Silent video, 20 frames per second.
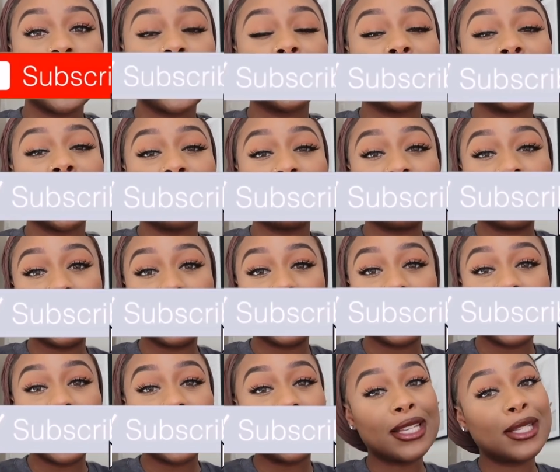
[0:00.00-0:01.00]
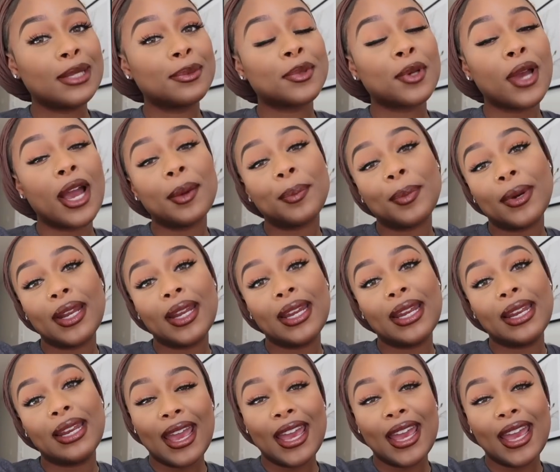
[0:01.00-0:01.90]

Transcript: I'd love for you to hit the subscribe button